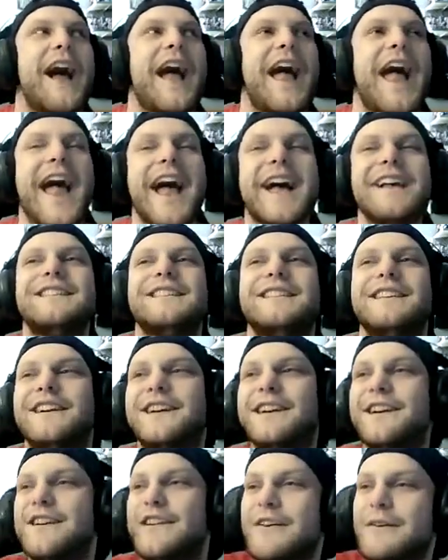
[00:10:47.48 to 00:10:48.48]
as the
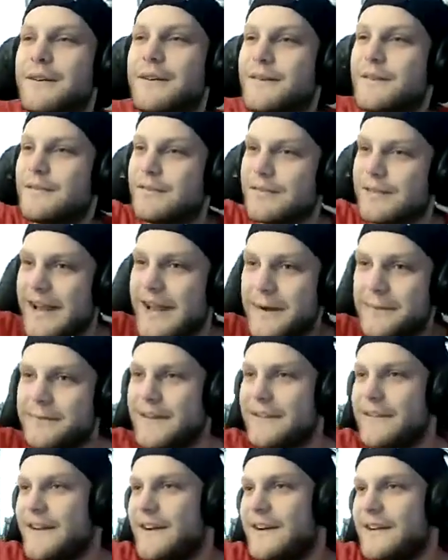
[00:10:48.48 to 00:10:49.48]
canoe is flipped,
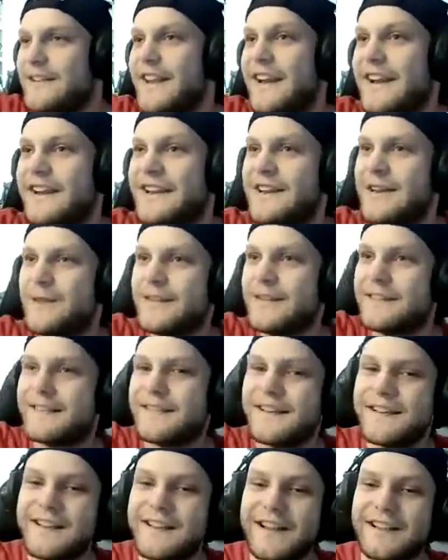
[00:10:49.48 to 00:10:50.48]
and they're like, you could
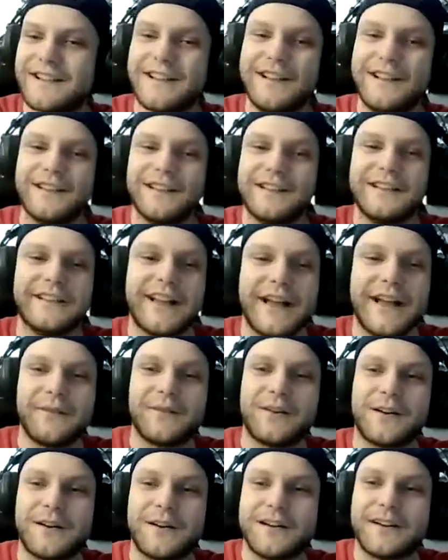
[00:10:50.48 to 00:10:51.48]
see like the
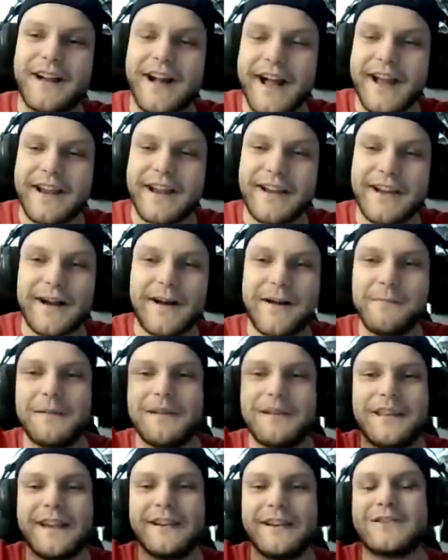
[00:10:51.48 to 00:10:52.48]
lifeguard guy come
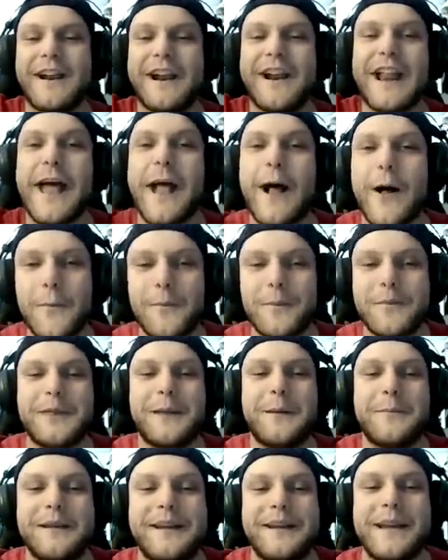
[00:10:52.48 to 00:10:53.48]
and like try to help
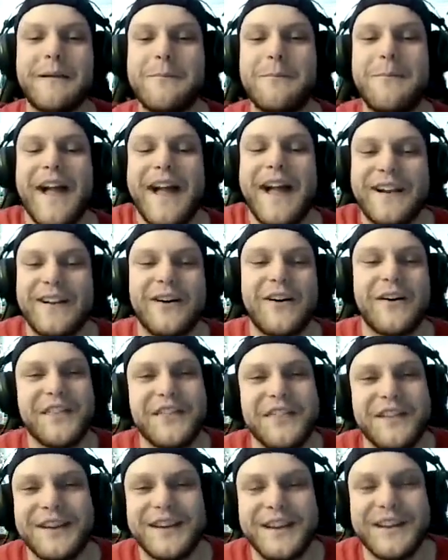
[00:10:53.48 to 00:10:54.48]
them get back
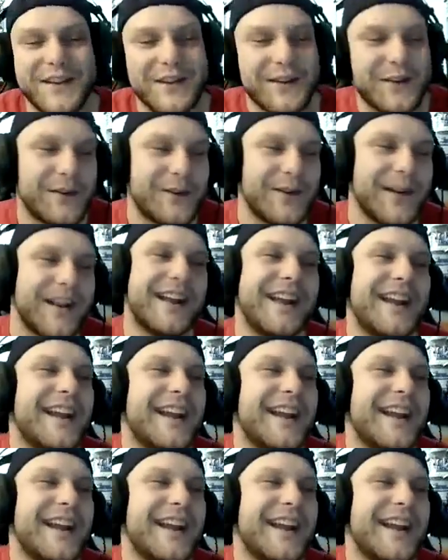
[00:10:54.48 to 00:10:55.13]
on the canoe.